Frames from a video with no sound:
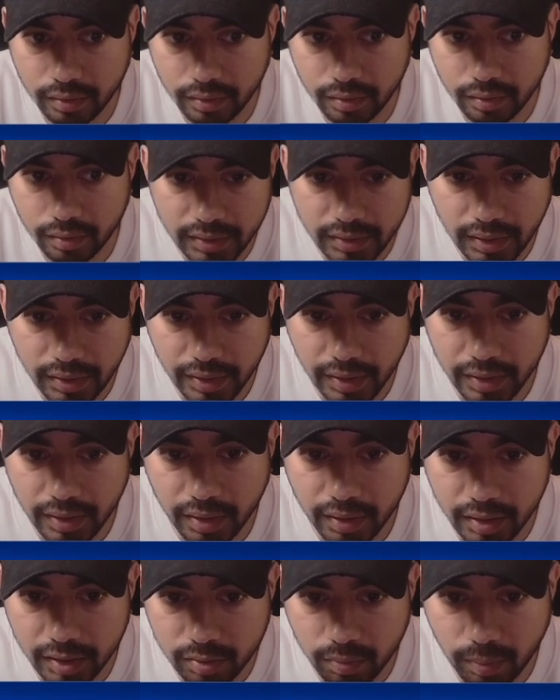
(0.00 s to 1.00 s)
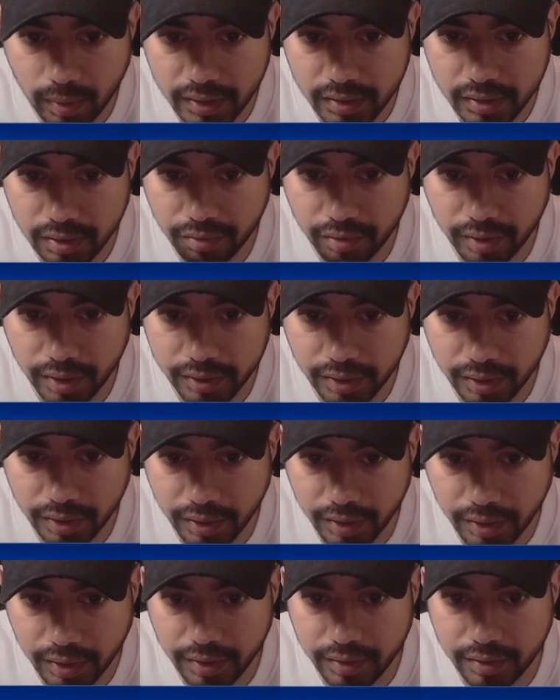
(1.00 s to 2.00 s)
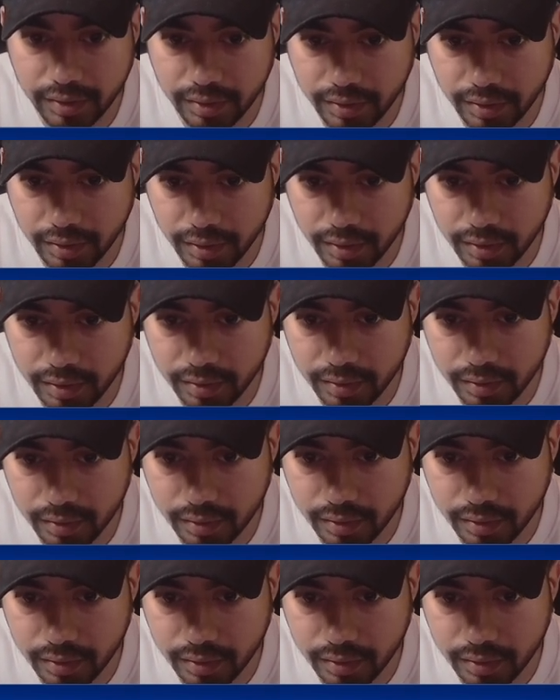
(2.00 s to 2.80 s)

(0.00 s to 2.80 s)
Let's say that our display is refreshing here, here,